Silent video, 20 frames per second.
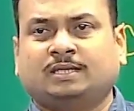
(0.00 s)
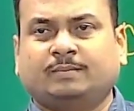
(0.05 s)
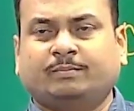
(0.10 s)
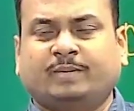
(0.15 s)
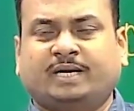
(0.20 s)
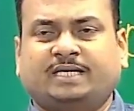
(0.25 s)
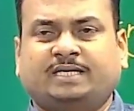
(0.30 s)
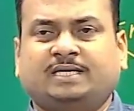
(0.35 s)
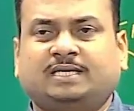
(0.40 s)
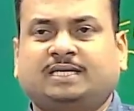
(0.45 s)

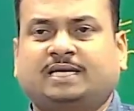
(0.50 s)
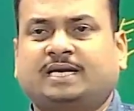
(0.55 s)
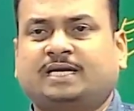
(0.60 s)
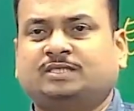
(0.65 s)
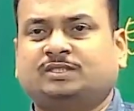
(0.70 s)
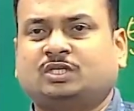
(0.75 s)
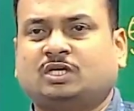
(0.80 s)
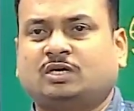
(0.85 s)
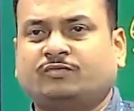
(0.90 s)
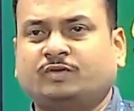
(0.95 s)
But in
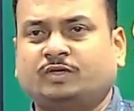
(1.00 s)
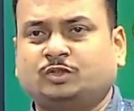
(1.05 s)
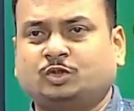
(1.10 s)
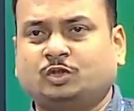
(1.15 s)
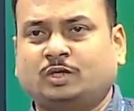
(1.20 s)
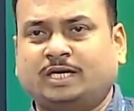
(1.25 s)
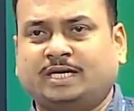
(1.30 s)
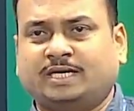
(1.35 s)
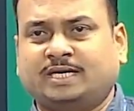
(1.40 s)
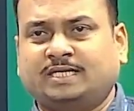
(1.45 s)
case of
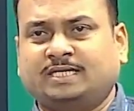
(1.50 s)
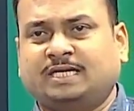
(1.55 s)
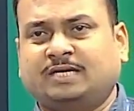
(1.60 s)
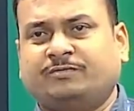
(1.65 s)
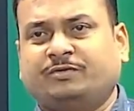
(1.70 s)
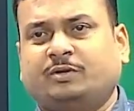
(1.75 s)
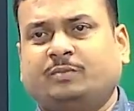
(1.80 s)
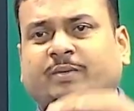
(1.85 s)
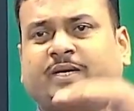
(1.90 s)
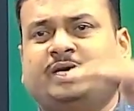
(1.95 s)
insulator,
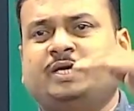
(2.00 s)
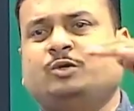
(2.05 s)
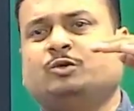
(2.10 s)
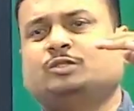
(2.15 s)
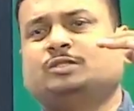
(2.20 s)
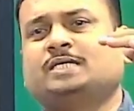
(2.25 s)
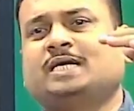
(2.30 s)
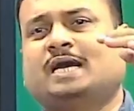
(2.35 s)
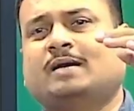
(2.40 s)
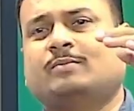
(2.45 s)
there will be a
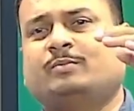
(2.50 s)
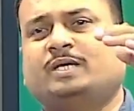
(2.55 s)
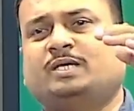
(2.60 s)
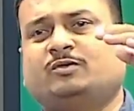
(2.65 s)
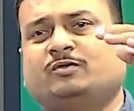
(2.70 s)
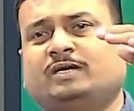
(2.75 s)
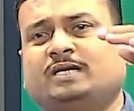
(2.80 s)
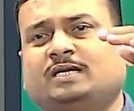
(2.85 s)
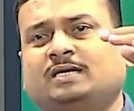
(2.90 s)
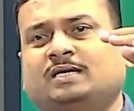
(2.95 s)
huge gap
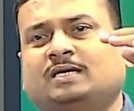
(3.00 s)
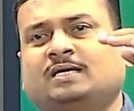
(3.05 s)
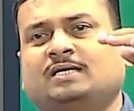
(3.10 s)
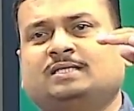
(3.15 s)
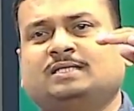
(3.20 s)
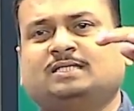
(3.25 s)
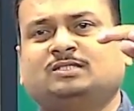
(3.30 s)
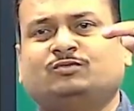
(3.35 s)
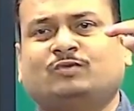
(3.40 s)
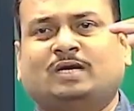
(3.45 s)
between
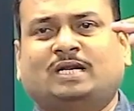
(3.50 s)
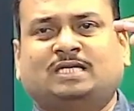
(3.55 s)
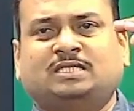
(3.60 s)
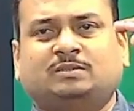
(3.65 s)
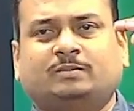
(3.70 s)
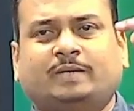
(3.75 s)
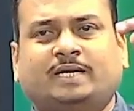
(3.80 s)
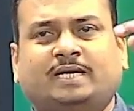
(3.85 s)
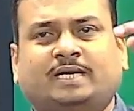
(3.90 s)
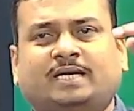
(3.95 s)
this
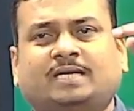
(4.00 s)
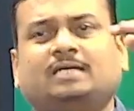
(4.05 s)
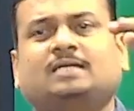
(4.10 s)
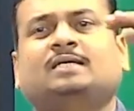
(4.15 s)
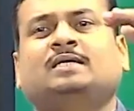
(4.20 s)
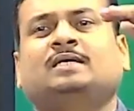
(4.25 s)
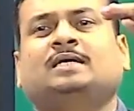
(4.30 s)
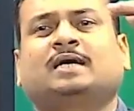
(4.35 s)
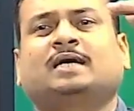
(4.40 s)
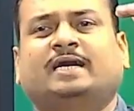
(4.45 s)
valence band
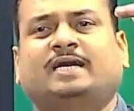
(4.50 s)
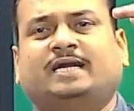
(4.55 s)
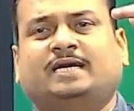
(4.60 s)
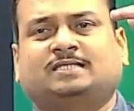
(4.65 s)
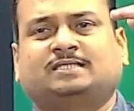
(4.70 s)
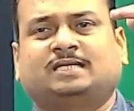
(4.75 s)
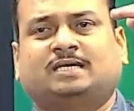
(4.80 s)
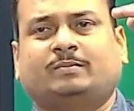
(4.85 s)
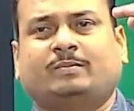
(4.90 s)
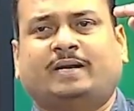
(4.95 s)
and
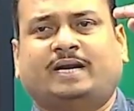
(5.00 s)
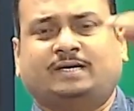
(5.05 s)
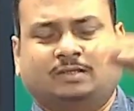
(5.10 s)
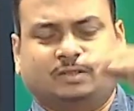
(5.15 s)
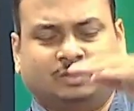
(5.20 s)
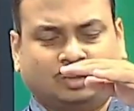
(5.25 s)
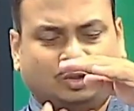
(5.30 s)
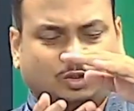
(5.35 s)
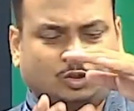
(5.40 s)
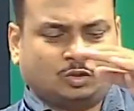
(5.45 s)
conduction
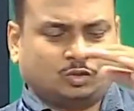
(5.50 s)
band.